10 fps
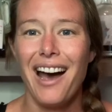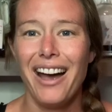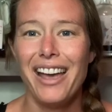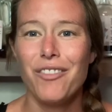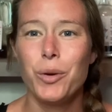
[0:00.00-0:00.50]

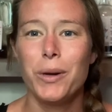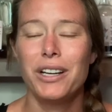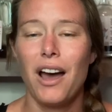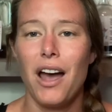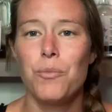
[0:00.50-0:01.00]
Hi
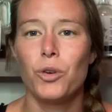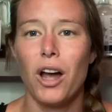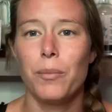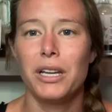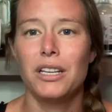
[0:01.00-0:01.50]
everyone, I'm
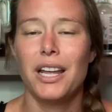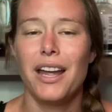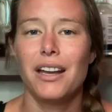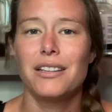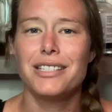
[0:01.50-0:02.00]
Robin,
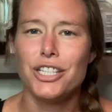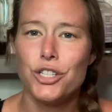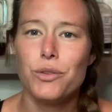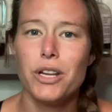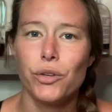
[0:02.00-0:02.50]
and did
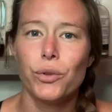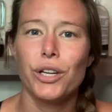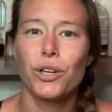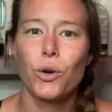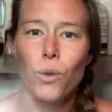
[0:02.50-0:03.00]
you know
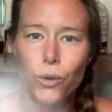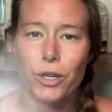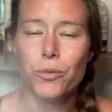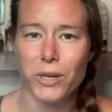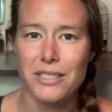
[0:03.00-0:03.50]
that
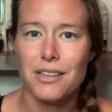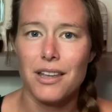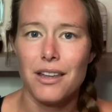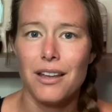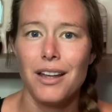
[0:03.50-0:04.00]
corn
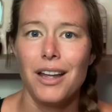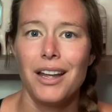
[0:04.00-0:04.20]
whiskey